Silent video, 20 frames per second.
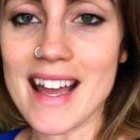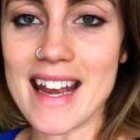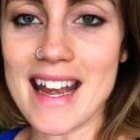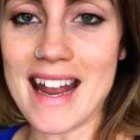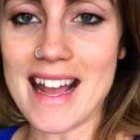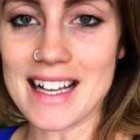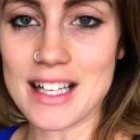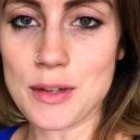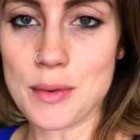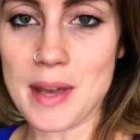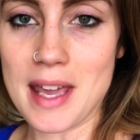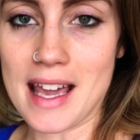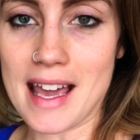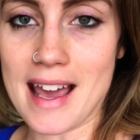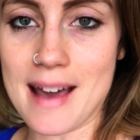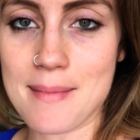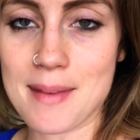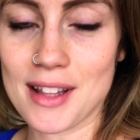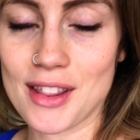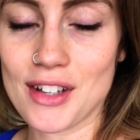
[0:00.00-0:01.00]
next week
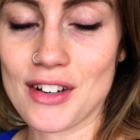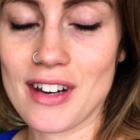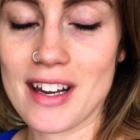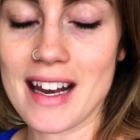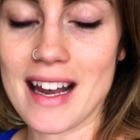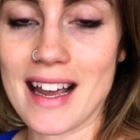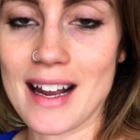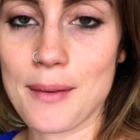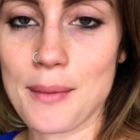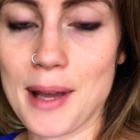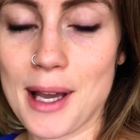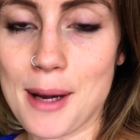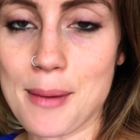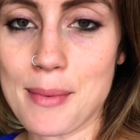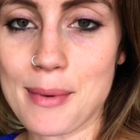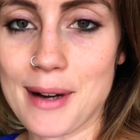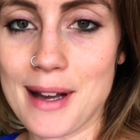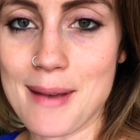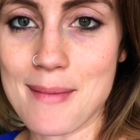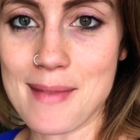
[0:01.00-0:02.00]
at my 39-week
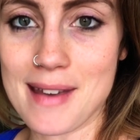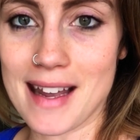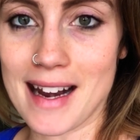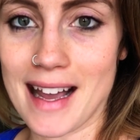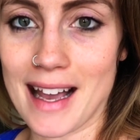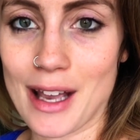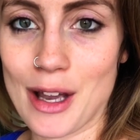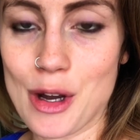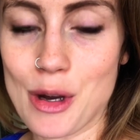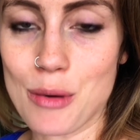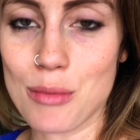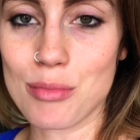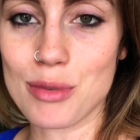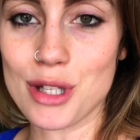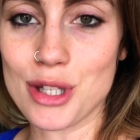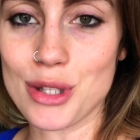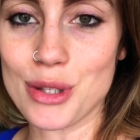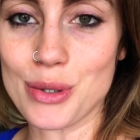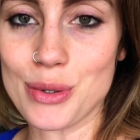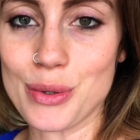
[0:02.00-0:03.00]
appointment, I hope
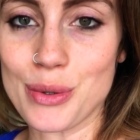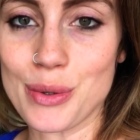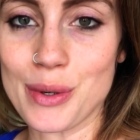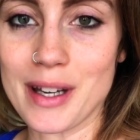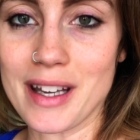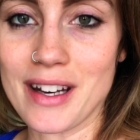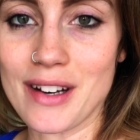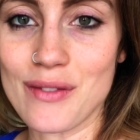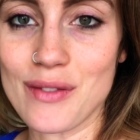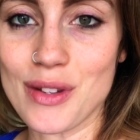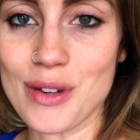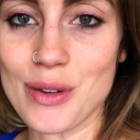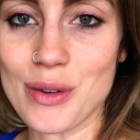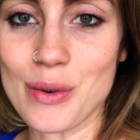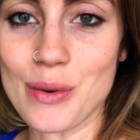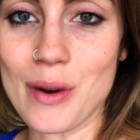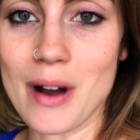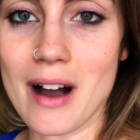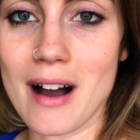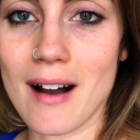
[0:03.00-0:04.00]
to
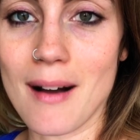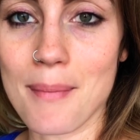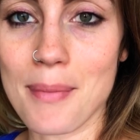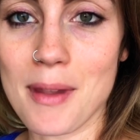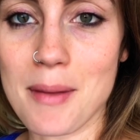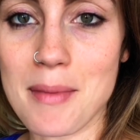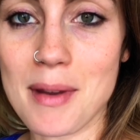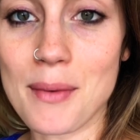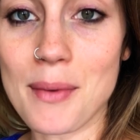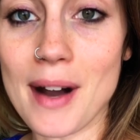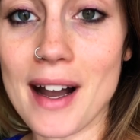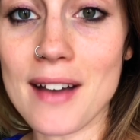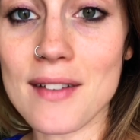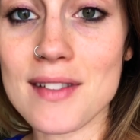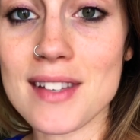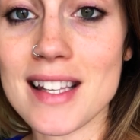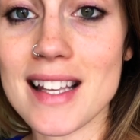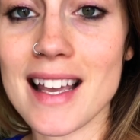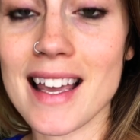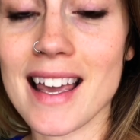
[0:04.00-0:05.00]
interview the
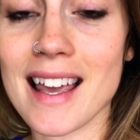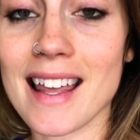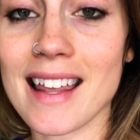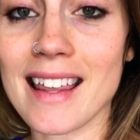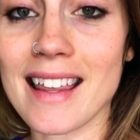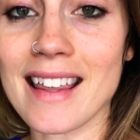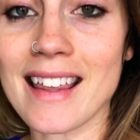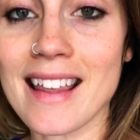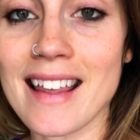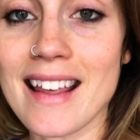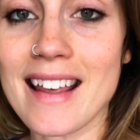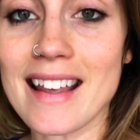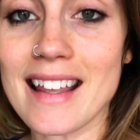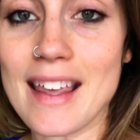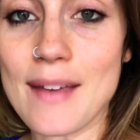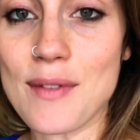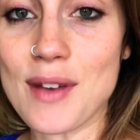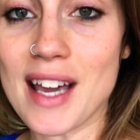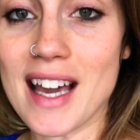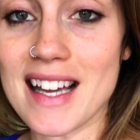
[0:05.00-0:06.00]
midwives and
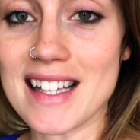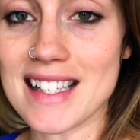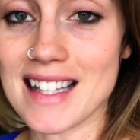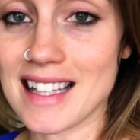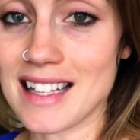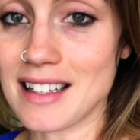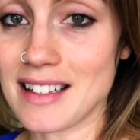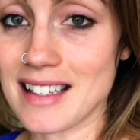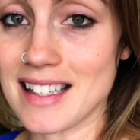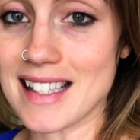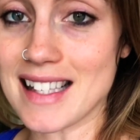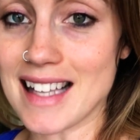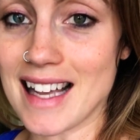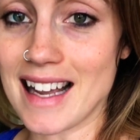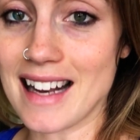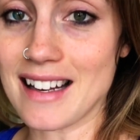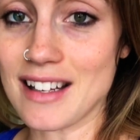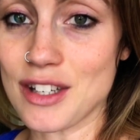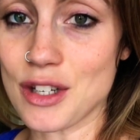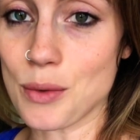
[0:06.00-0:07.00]
give you guys a little
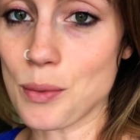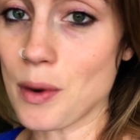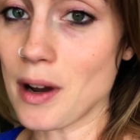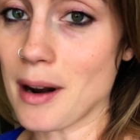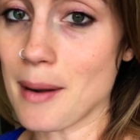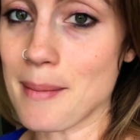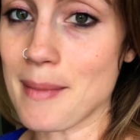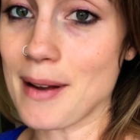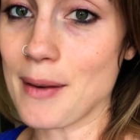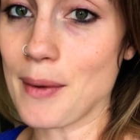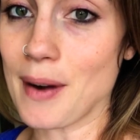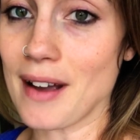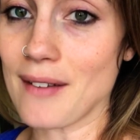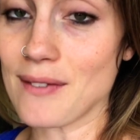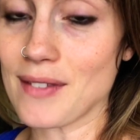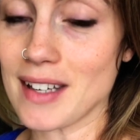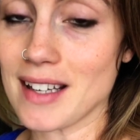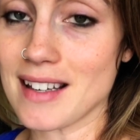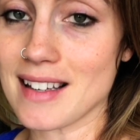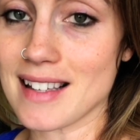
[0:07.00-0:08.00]
insight into what a
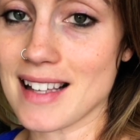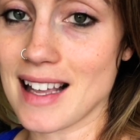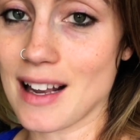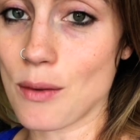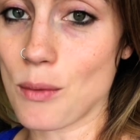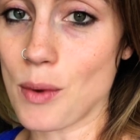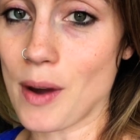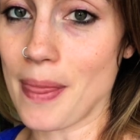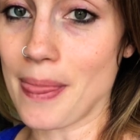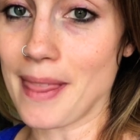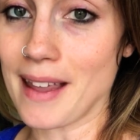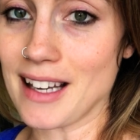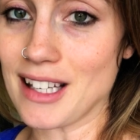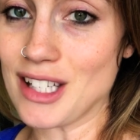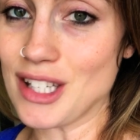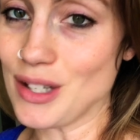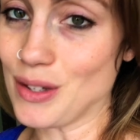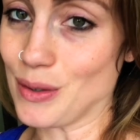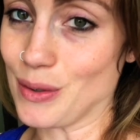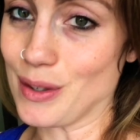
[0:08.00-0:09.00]
midwife is and what they
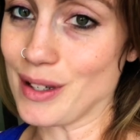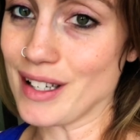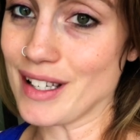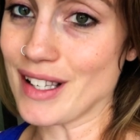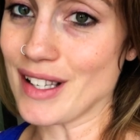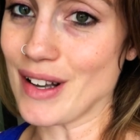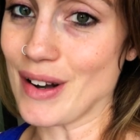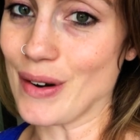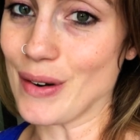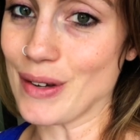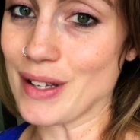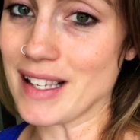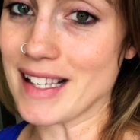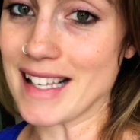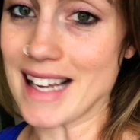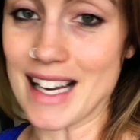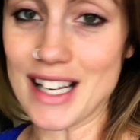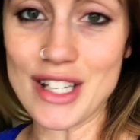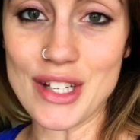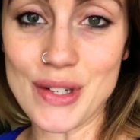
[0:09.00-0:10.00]
do. So
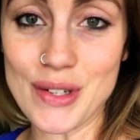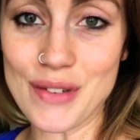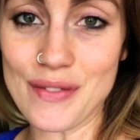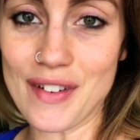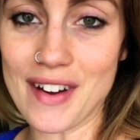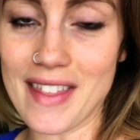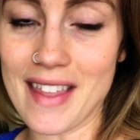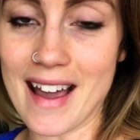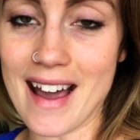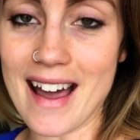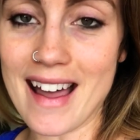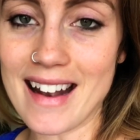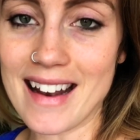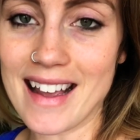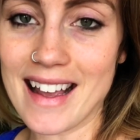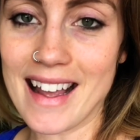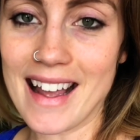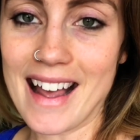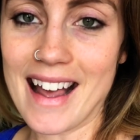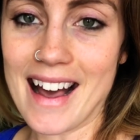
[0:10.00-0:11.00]
stay tuned for that.
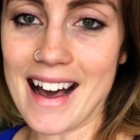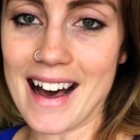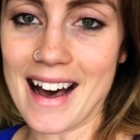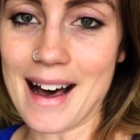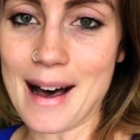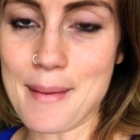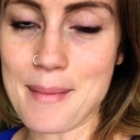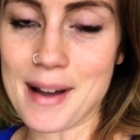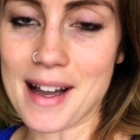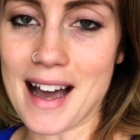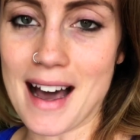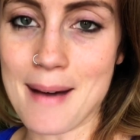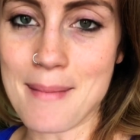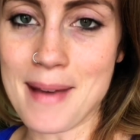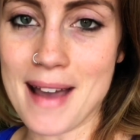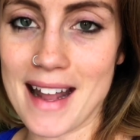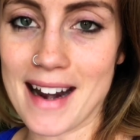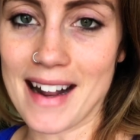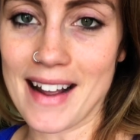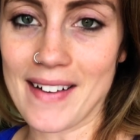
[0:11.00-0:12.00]

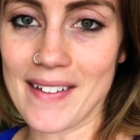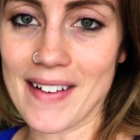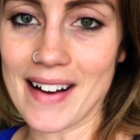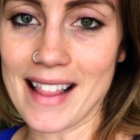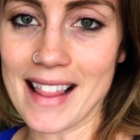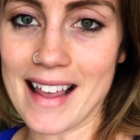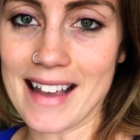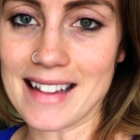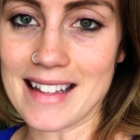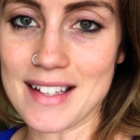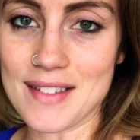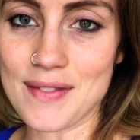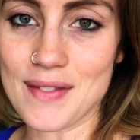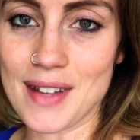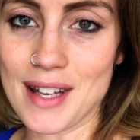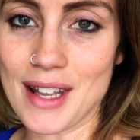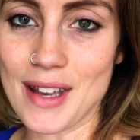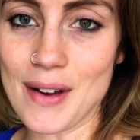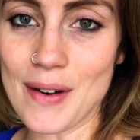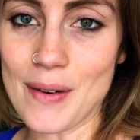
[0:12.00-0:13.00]
Comment or like this
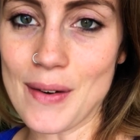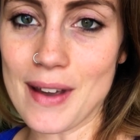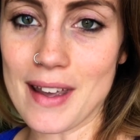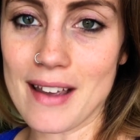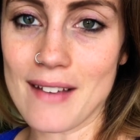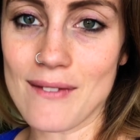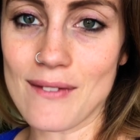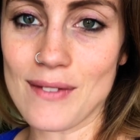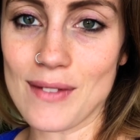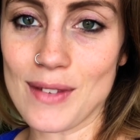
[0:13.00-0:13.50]
video if